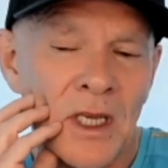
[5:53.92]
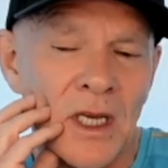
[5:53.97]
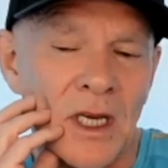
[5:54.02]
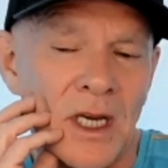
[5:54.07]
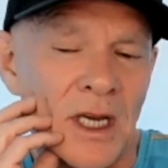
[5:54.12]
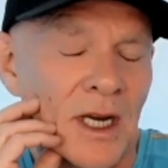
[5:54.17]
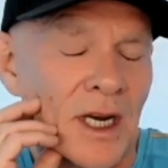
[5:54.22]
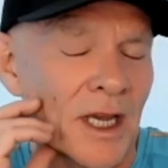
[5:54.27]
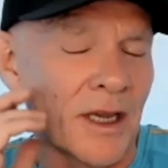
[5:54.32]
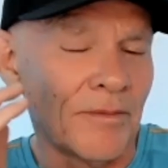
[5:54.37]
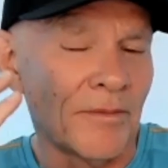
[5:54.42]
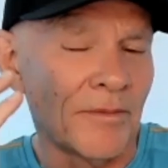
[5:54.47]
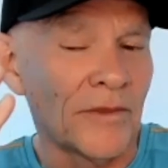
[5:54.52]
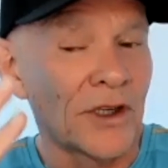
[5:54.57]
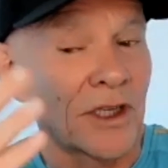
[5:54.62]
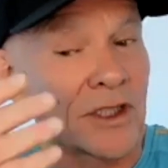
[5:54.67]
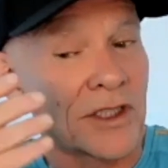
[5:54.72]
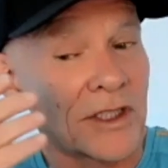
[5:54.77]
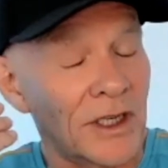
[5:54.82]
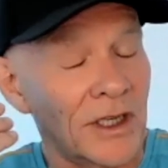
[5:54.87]
And I'm
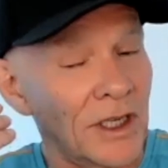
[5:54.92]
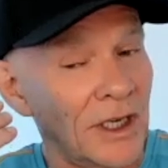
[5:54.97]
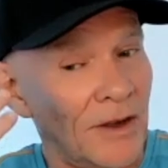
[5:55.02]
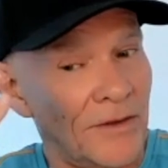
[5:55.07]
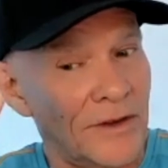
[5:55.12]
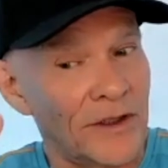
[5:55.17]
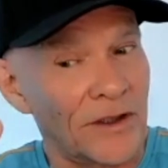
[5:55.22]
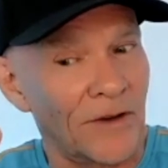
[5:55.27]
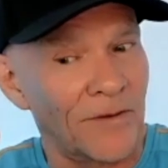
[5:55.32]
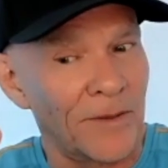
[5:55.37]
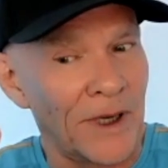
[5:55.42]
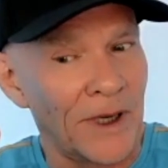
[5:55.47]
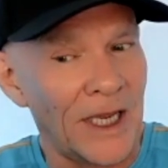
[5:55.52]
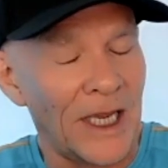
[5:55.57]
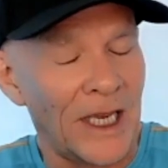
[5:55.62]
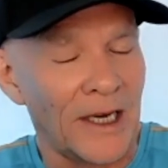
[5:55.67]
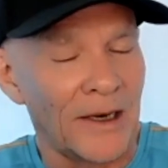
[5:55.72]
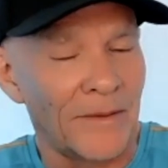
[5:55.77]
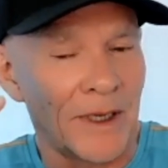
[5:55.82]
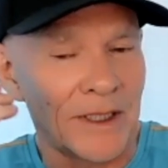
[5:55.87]
just, you know, at the top of my
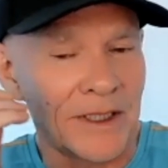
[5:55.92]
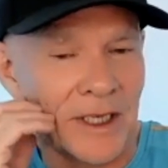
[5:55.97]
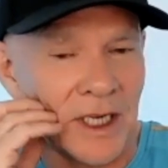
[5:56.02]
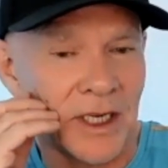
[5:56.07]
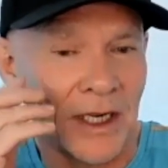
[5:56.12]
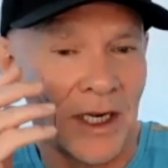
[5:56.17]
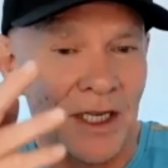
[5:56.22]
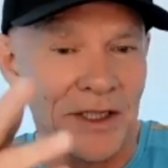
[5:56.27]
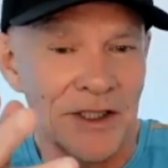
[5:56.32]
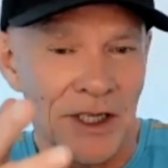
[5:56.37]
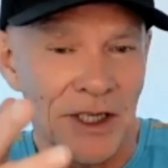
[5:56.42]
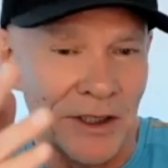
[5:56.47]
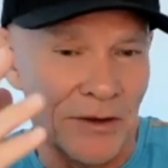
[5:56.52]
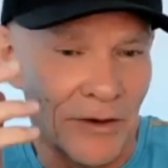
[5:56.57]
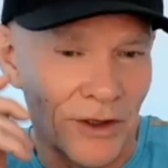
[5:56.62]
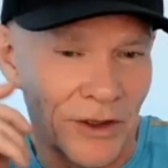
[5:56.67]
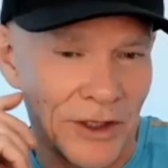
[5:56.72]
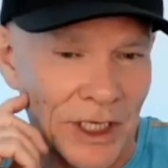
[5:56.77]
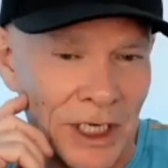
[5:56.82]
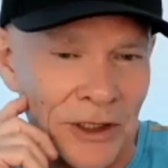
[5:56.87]
head, am I, and I see you've
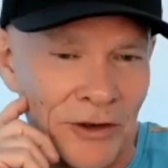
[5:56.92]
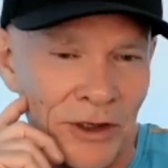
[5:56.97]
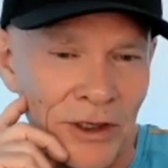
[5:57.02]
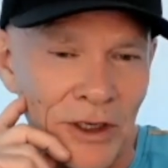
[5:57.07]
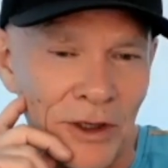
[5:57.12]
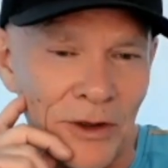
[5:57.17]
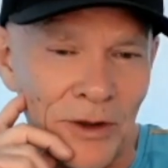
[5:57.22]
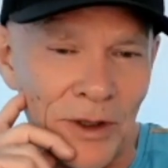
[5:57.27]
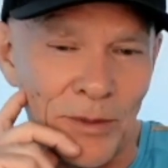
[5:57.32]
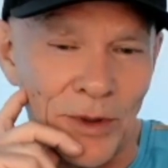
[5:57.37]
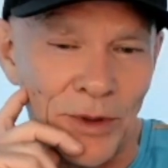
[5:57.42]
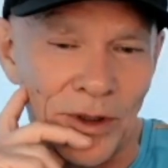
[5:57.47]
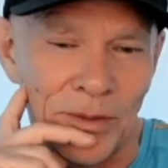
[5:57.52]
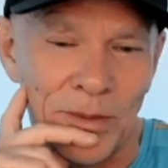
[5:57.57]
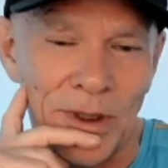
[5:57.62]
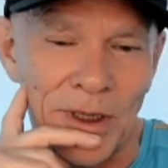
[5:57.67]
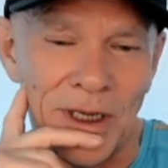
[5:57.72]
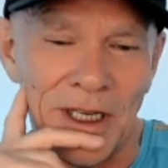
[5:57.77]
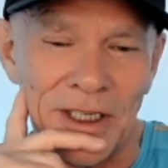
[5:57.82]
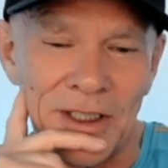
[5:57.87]
got the Adrian Newey
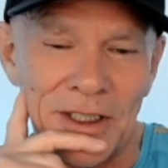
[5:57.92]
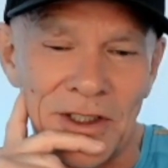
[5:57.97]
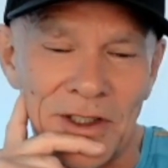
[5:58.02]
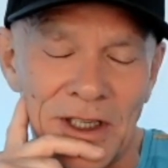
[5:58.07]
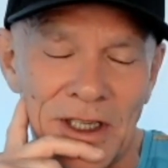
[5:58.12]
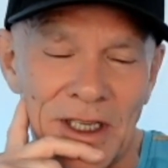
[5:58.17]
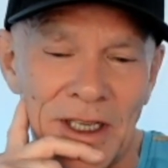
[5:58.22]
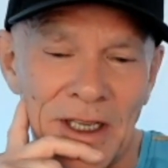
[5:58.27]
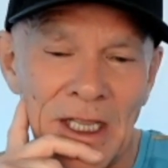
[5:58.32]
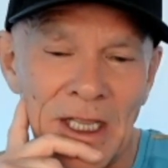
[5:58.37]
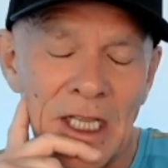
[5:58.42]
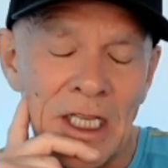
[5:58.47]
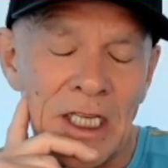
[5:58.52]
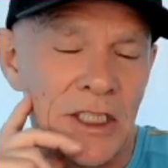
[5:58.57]
book behind you there.